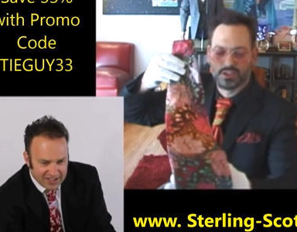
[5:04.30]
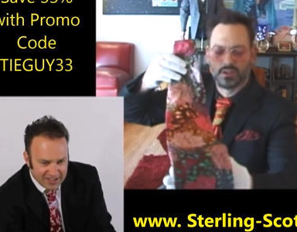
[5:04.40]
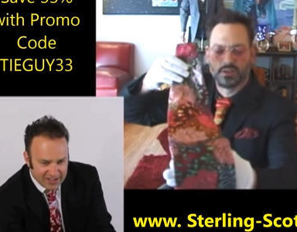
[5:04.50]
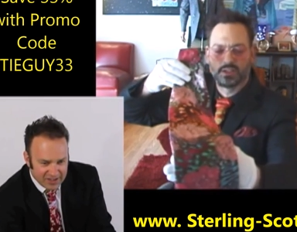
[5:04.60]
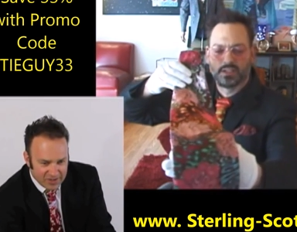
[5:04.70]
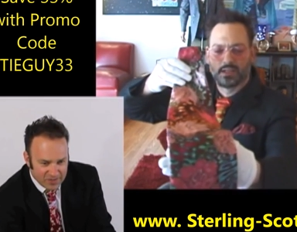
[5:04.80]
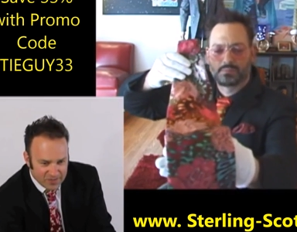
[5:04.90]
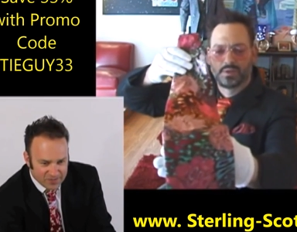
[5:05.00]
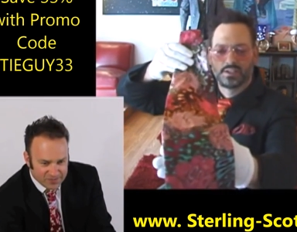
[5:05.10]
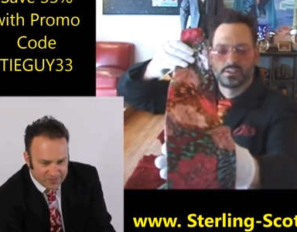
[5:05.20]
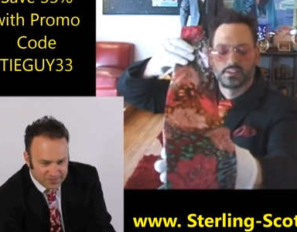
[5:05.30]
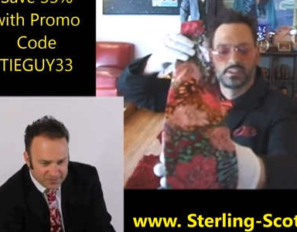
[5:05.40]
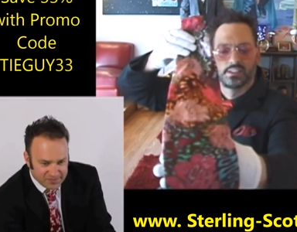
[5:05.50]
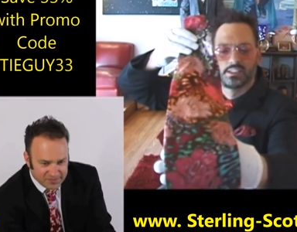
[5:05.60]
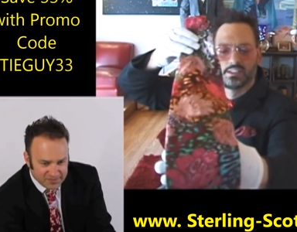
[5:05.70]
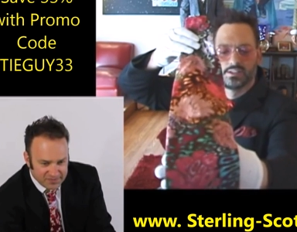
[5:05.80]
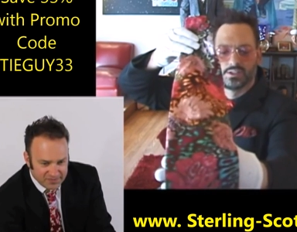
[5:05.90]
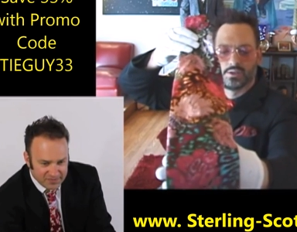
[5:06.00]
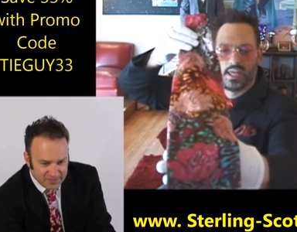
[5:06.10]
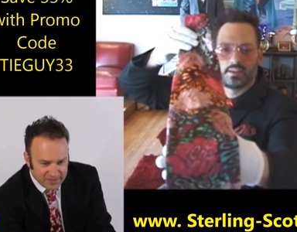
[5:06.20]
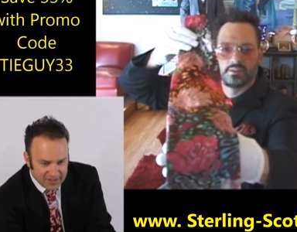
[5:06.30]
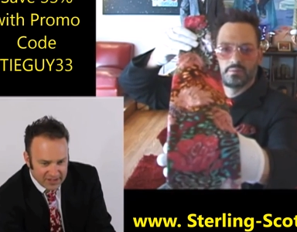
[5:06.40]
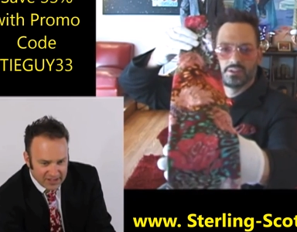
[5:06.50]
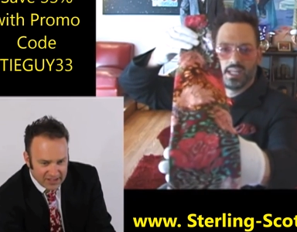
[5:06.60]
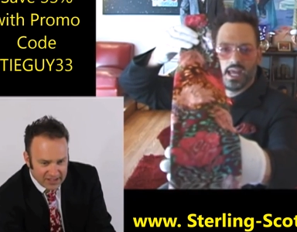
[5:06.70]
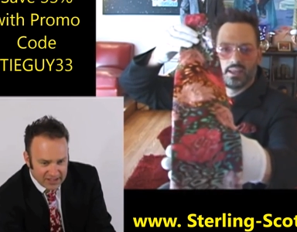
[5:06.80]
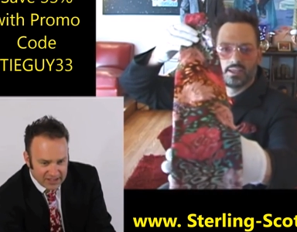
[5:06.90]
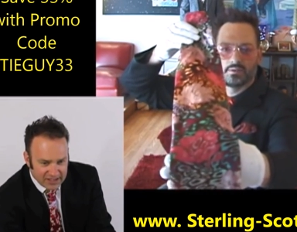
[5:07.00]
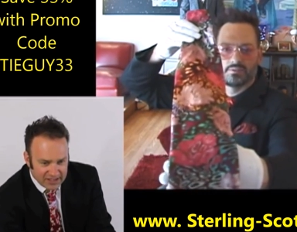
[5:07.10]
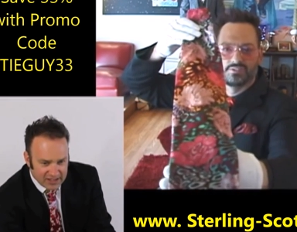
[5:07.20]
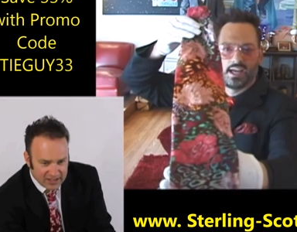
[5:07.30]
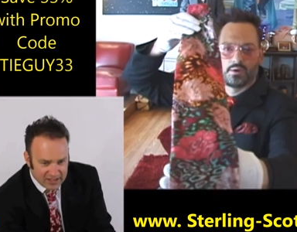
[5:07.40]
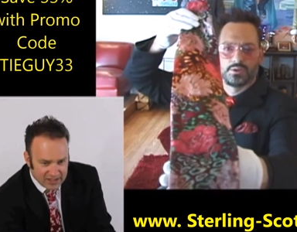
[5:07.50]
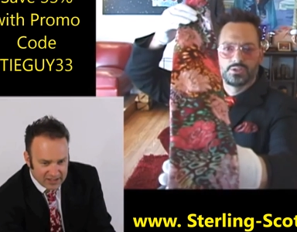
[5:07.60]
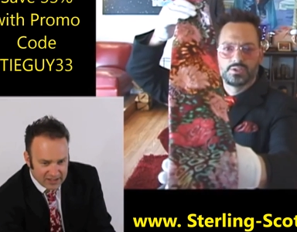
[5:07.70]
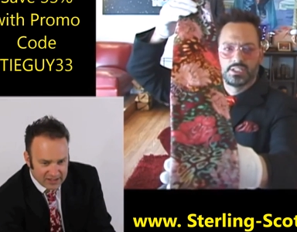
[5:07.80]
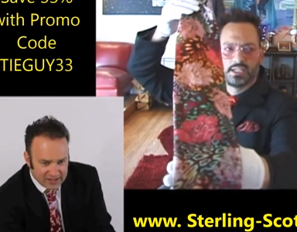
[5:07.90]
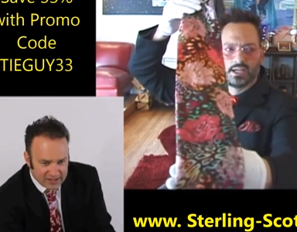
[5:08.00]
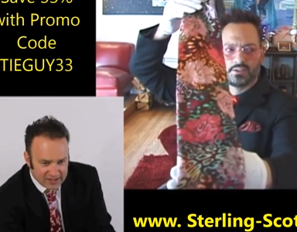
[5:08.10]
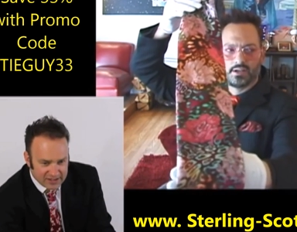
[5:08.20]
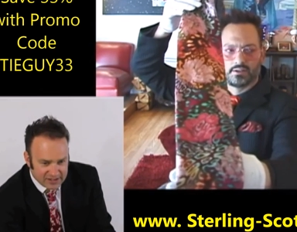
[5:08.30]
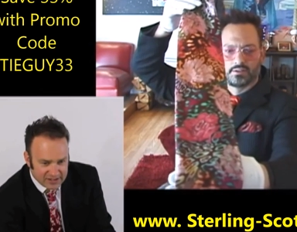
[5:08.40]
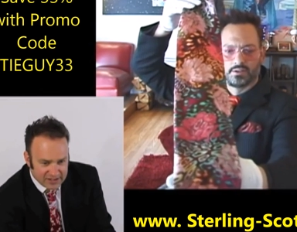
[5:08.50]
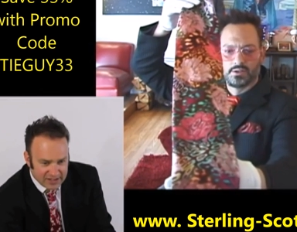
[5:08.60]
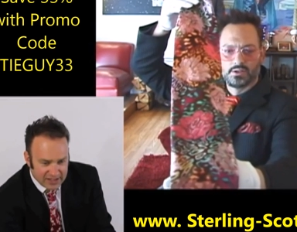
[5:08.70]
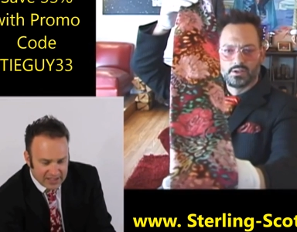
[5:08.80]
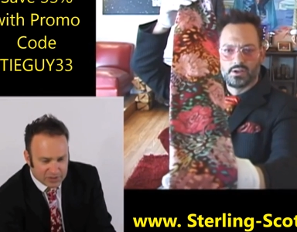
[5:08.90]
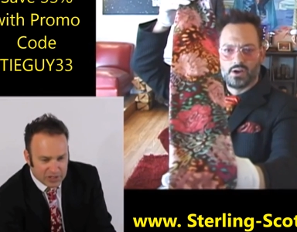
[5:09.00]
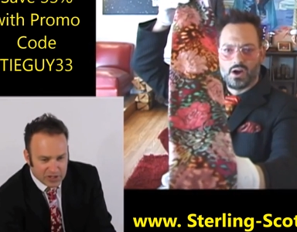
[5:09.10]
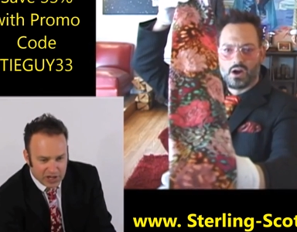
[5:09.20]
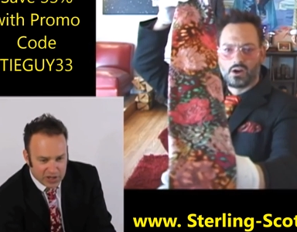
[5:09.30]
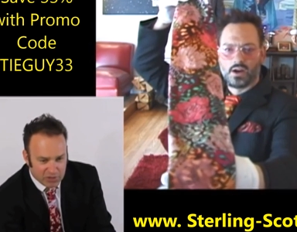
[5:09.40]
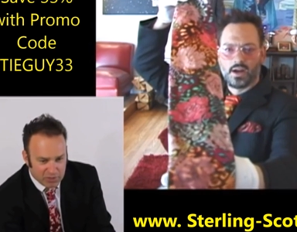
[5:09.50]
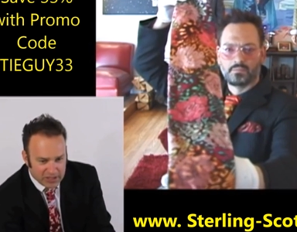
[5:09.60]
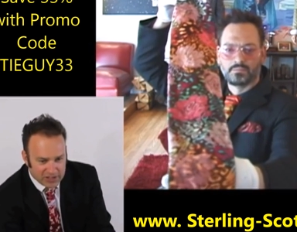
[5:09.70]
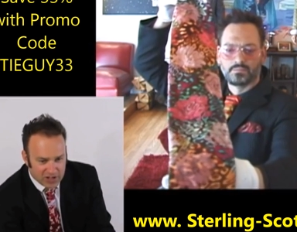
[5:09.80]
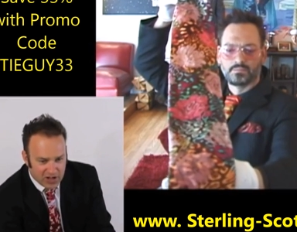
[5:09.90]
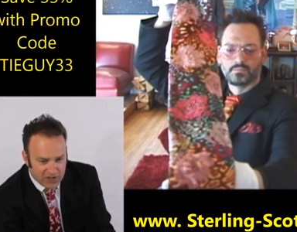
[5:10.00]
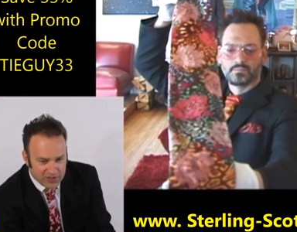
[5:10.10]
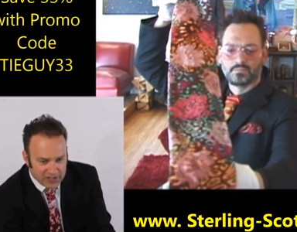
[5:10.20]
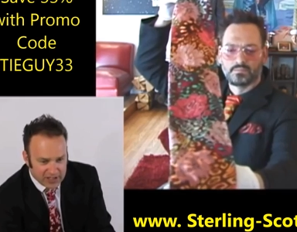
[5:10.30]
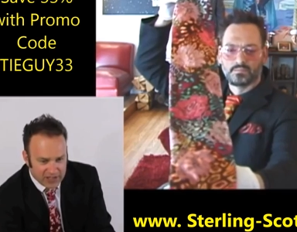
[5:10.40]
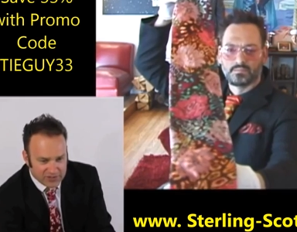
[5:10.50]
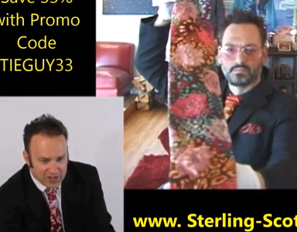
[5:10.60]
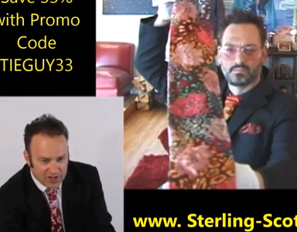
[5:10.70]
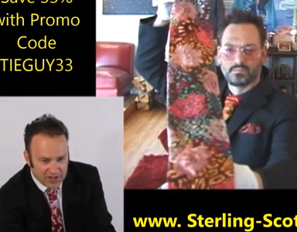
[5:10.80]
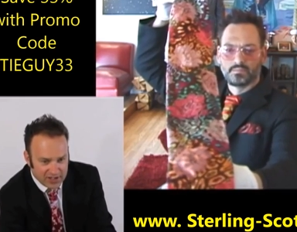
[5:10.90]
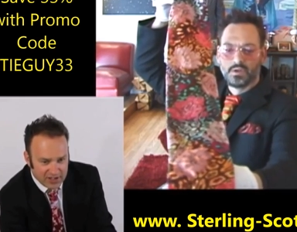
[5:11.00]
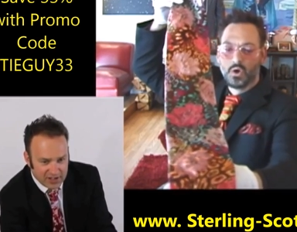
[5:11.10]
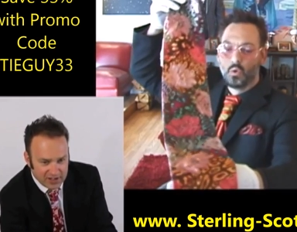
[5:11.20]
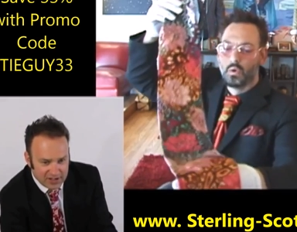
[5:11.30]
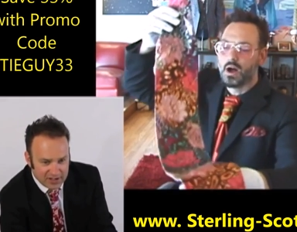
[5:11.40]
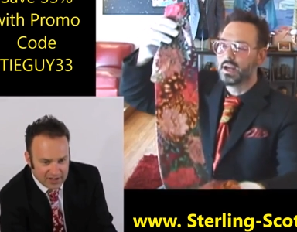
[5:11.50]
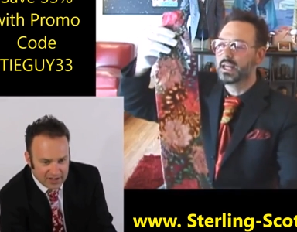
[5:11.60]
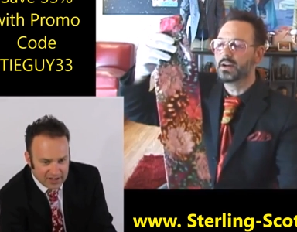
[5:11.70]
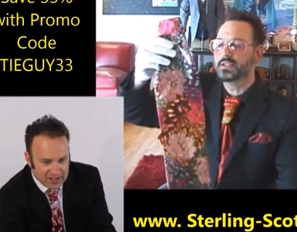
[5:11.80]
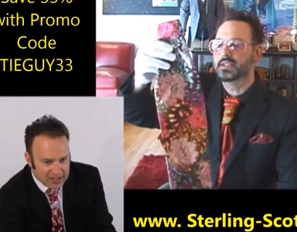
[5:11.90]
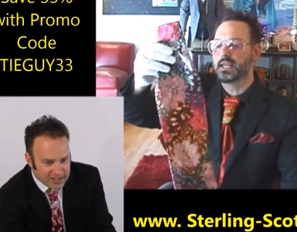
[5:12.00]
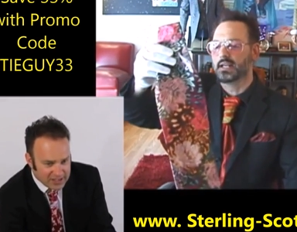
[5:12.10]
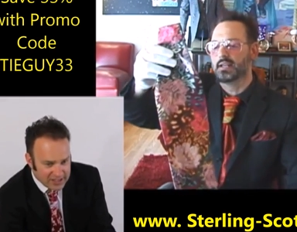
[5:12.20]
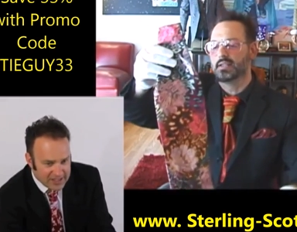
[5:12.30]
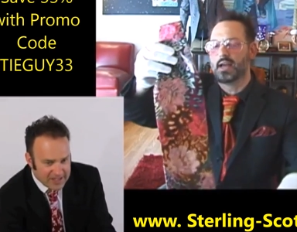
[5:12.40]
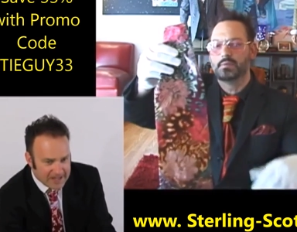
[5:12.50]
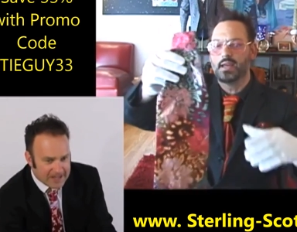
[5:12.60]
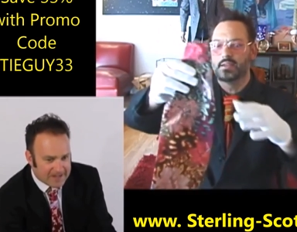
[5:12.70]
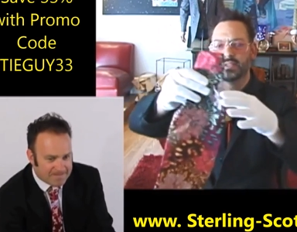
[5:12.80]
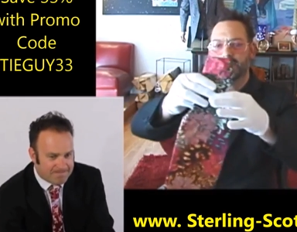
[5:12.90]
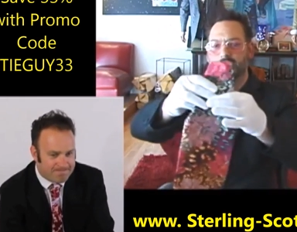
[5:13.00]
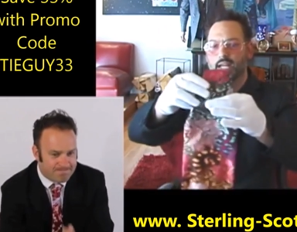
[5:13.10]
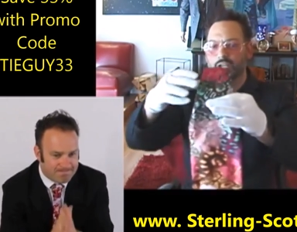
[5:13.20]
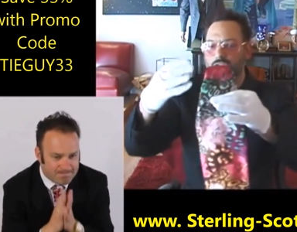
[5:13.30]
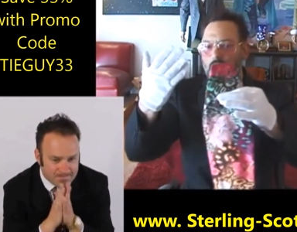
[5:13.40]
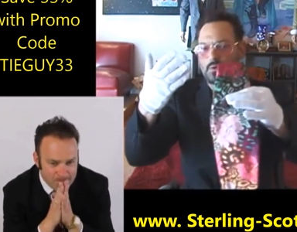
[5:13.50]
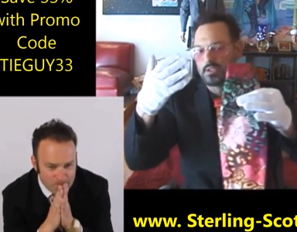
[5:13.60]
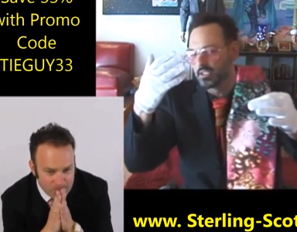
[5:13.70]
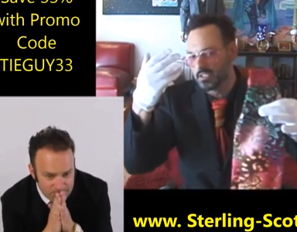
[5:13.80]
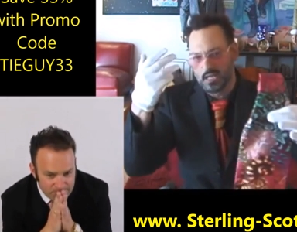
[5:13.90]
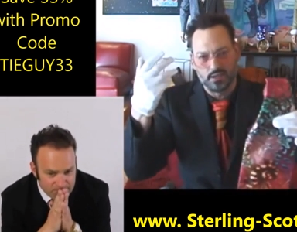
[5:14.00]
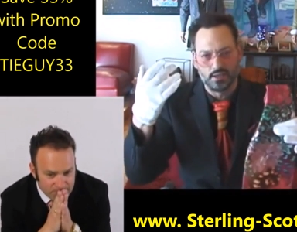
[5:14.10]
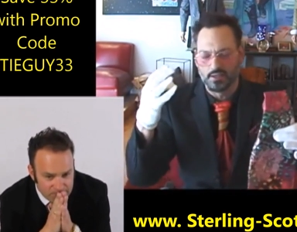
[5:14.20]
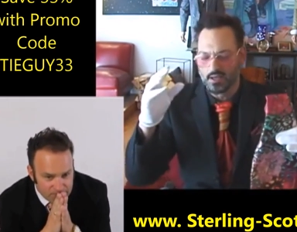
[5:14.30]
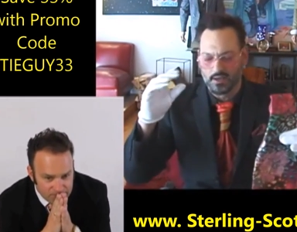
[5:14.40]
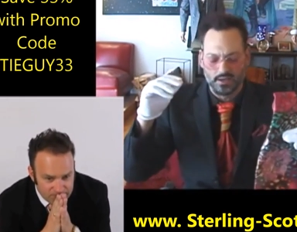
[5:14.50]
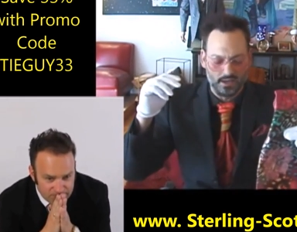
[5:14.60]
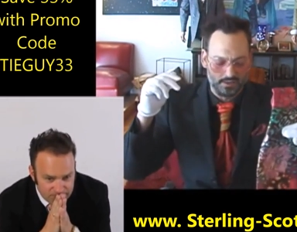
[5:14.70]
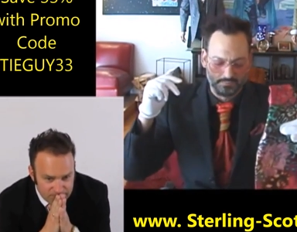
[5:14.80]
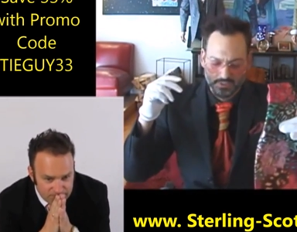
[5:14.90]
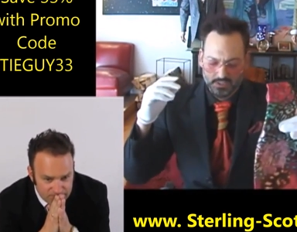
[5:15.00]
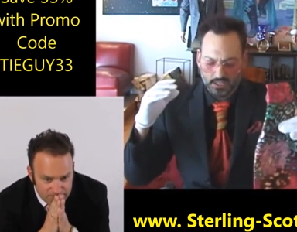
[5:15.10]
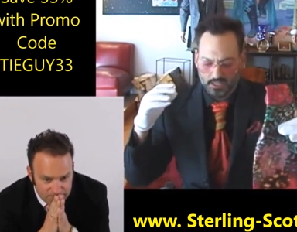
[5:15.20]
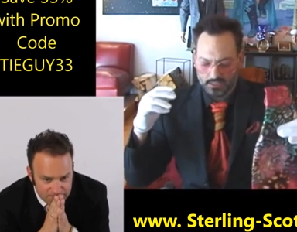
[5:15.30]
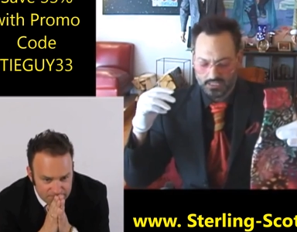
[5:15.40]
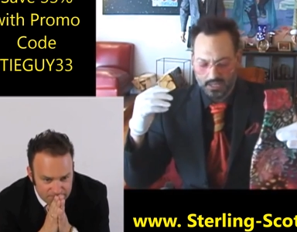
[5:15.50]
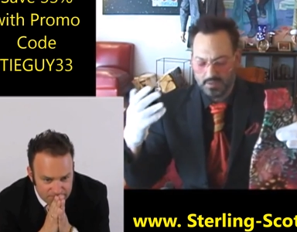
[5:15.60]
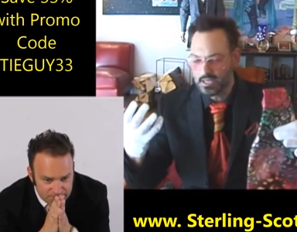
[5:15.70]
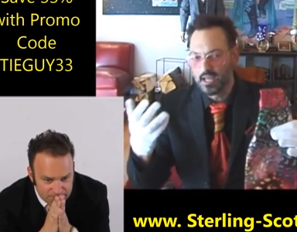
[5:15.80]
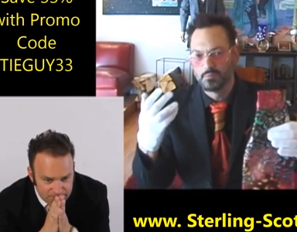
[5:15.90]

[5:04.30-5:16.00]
Speaker 1: silk. It's not a print. So that the metallic flowers you see on there. That's why you got are, your uh, rings off
Speaker 2: and gloves on.
Speaker 1: Well, here's the thing. I'm not. This is not a joke. This is not a, a, a a gimmick. I